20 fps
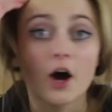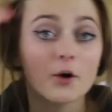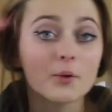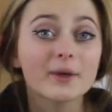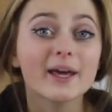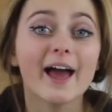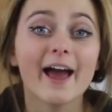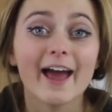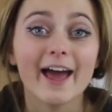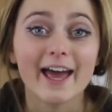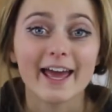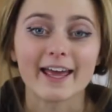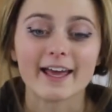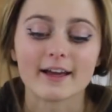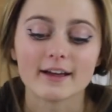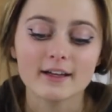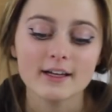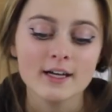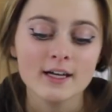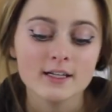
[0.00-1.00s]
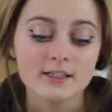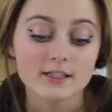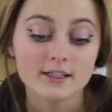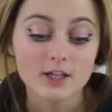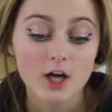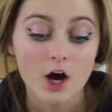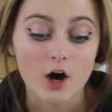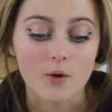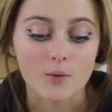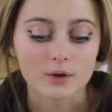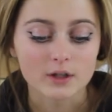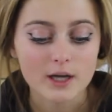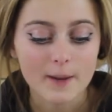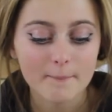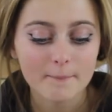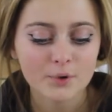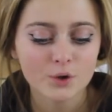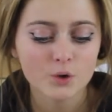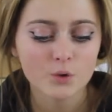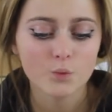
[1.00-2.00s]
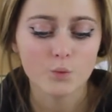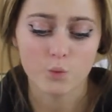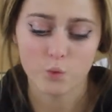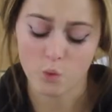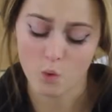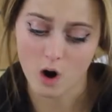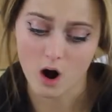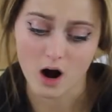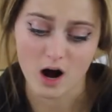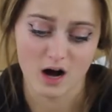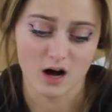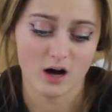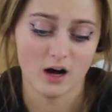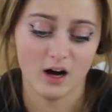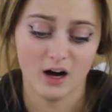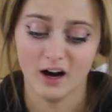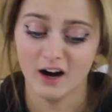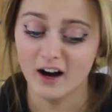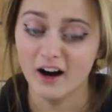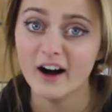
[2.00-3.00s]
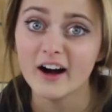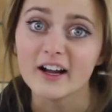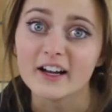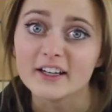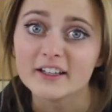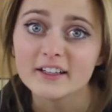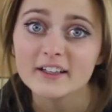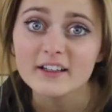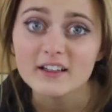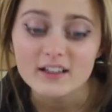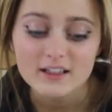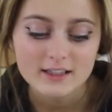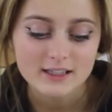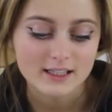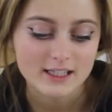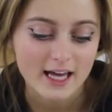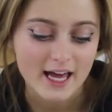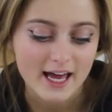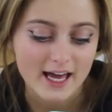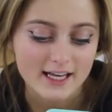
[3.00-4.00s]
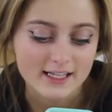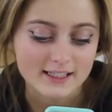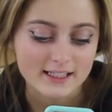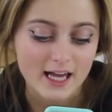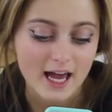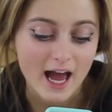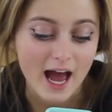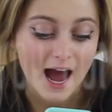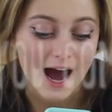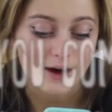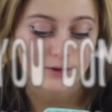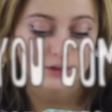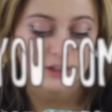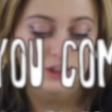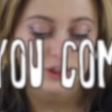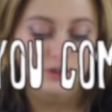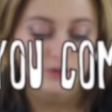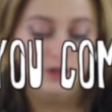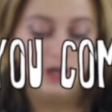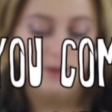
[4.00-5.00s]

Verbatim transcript: Okay, so number one says, how did you